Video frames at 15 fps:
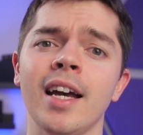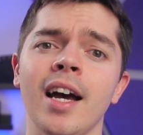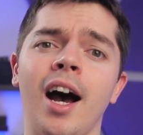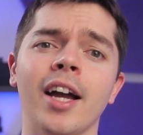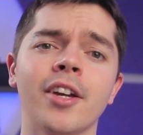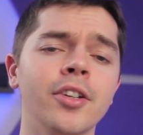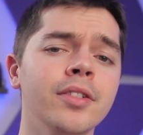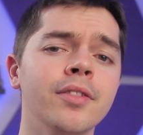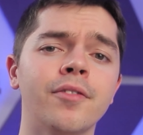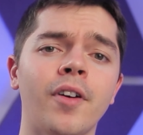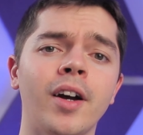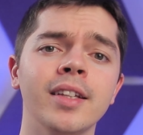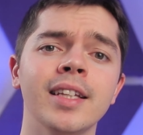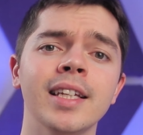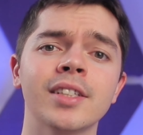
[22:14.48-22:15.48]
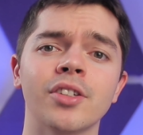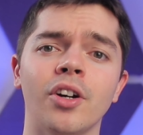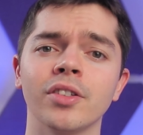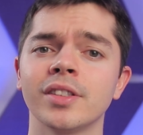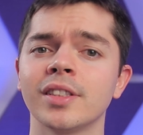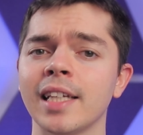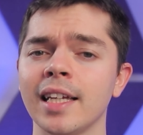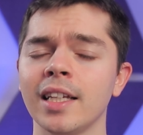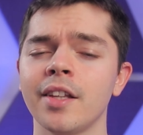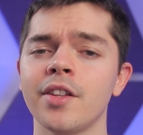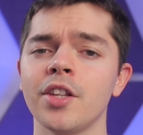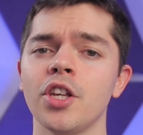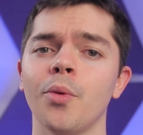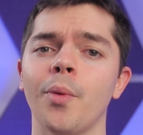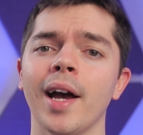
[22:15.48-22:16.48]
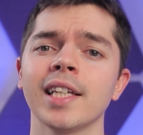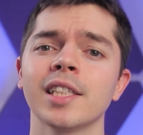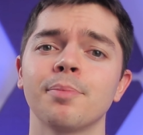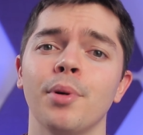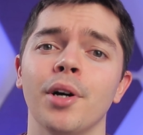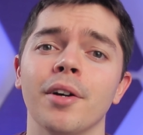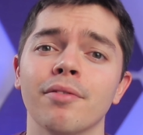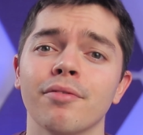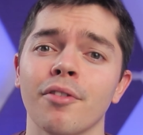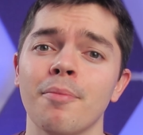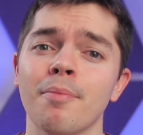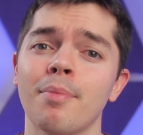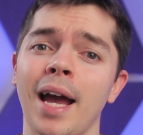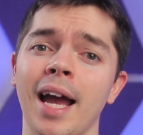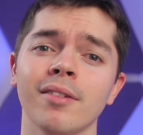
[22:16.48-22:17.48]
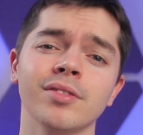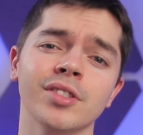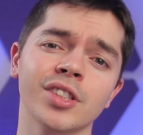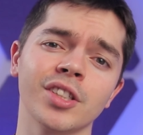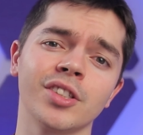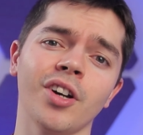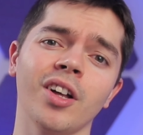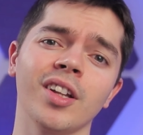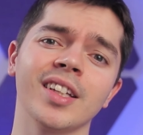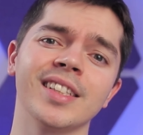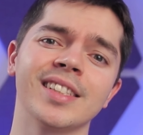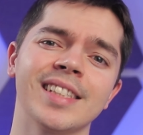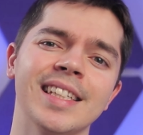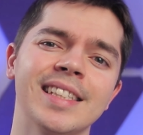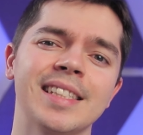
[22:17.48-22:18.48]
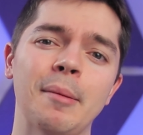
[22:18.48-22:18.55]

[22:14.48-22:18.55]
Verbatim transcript: I couldn't find this on sale in the US, but from pounds to dollars, it's